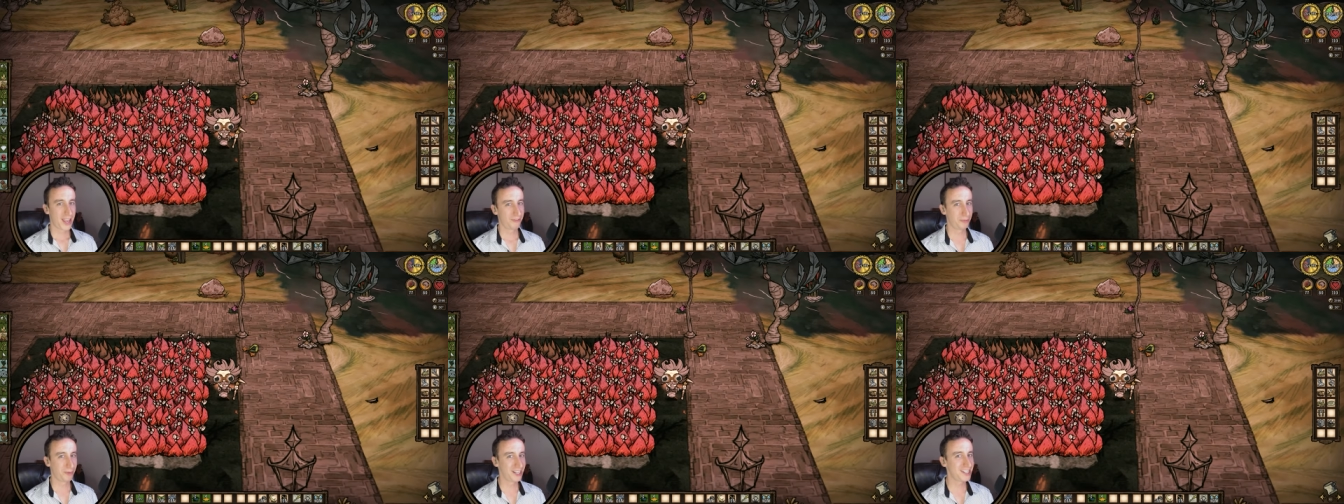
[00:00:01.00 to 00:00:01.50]
Hey
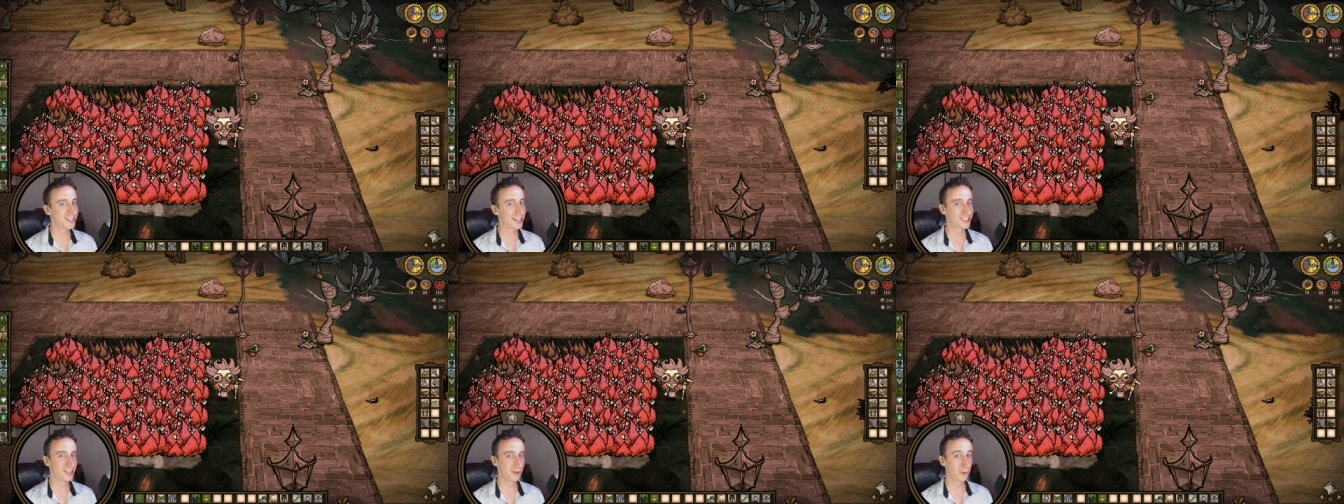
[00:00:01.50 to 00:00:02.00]
everybody,
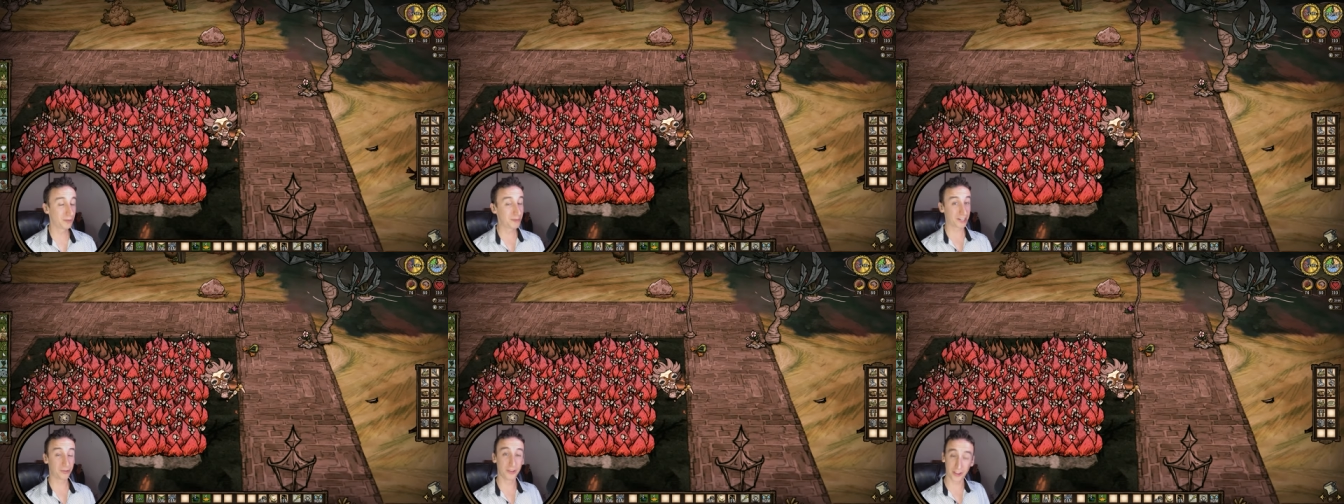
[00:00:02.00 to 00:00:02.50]
Jazzy here. Welcome
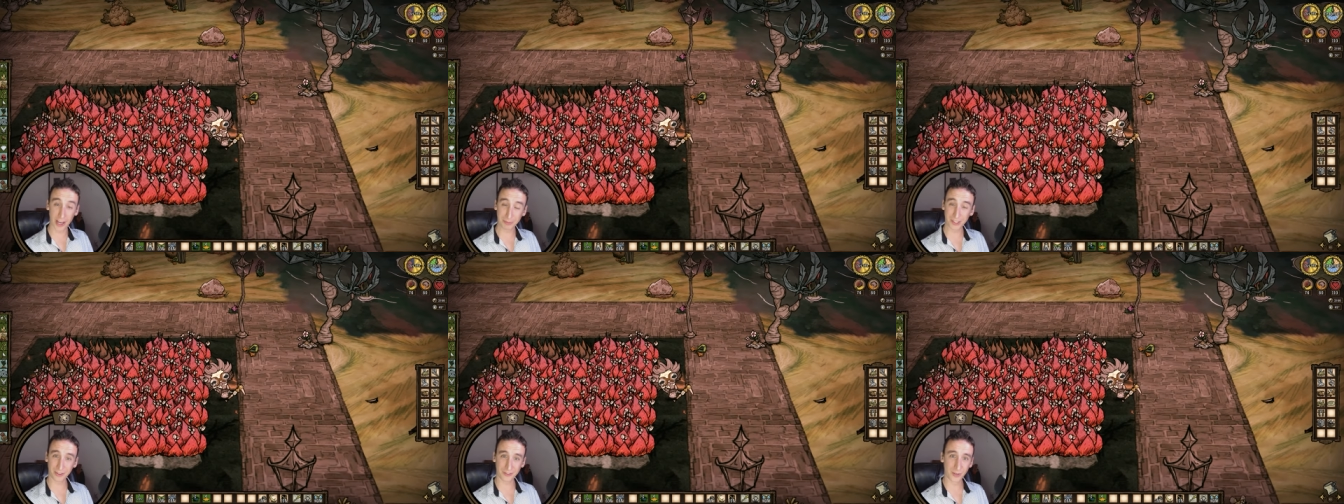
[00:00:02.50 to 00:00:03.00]
back to another
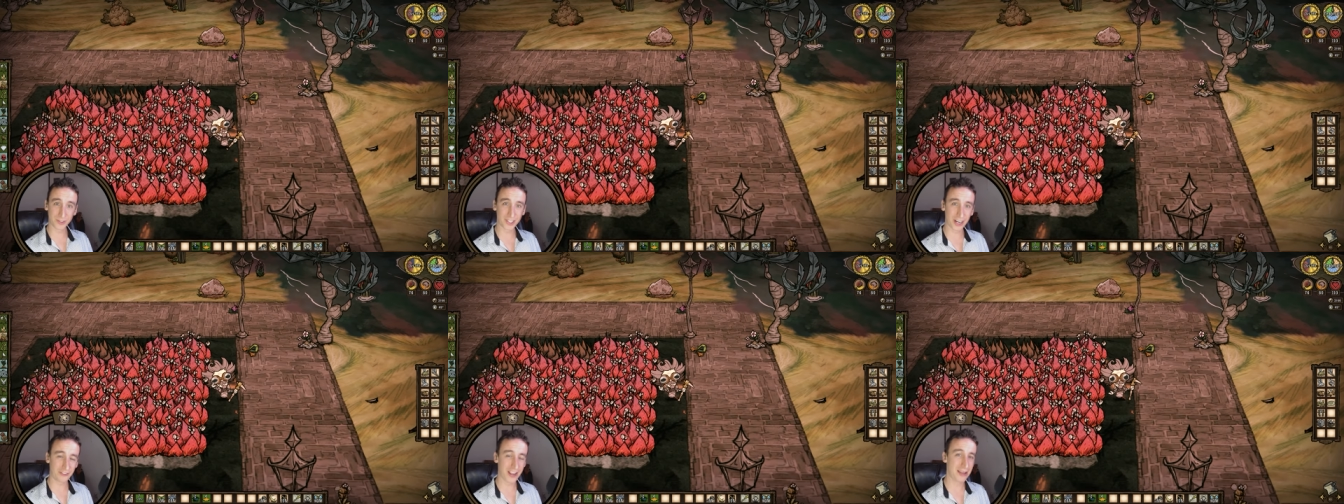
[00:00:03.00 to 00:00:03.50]
episode of Don't
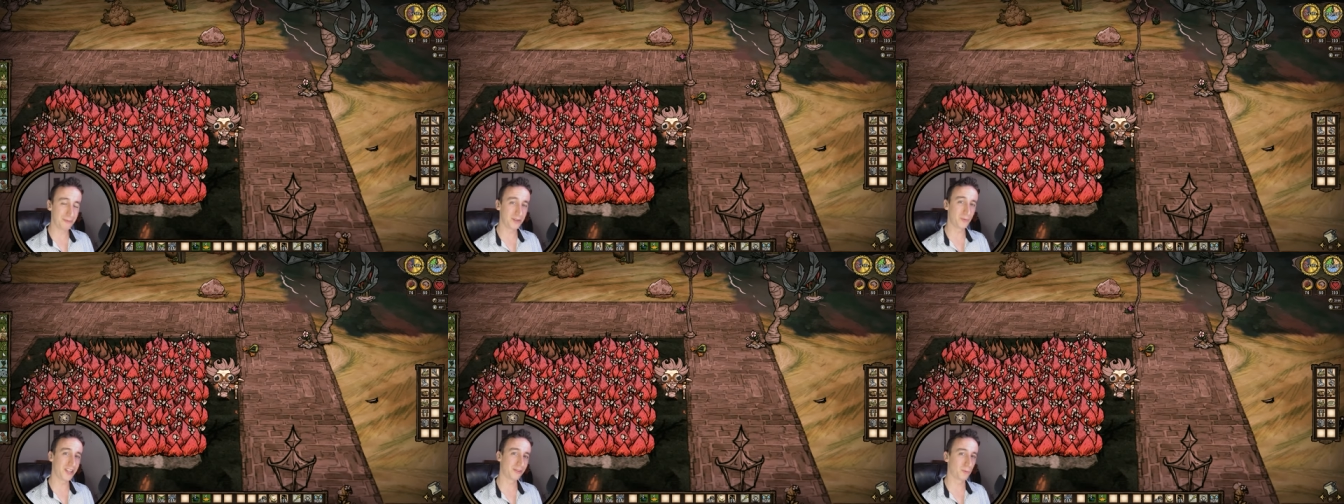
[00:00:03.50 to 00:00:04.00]
Starve Hamlet
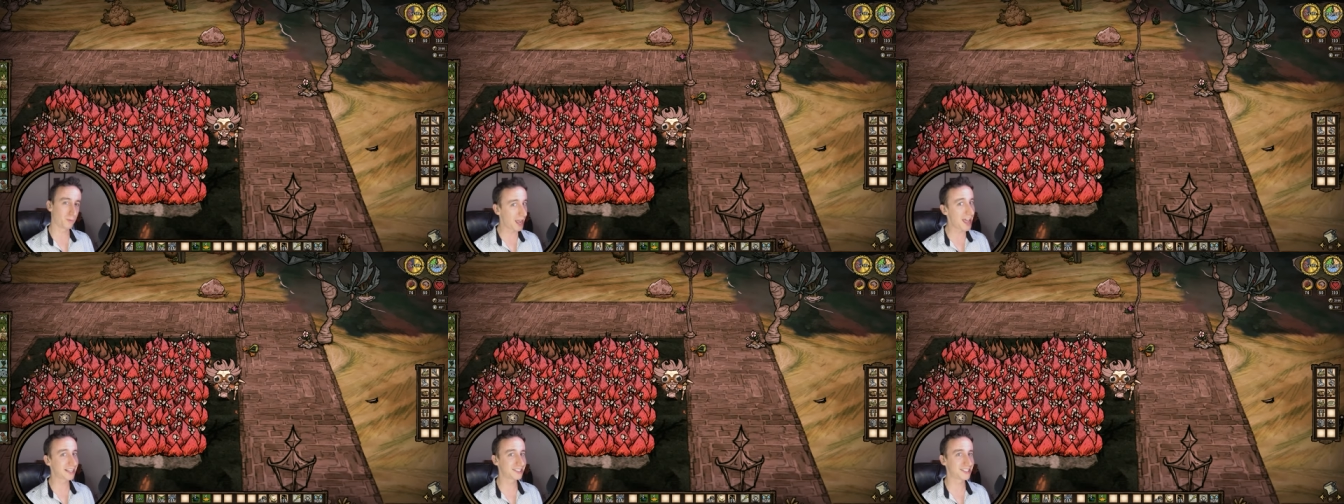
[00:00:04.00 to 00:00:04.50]
with
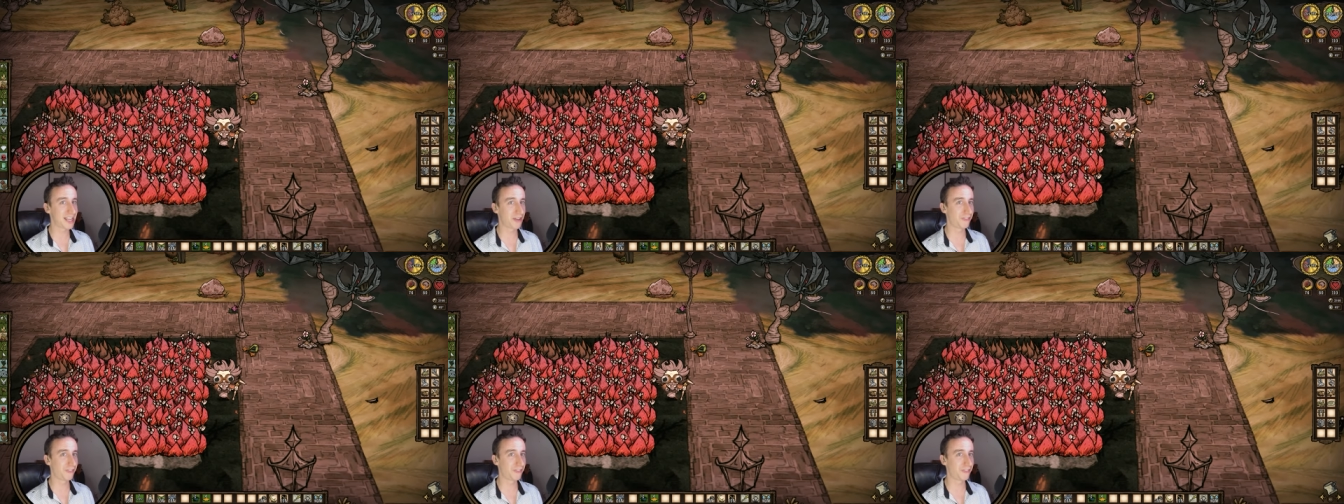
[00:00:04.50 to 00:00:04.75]
Wagstaff.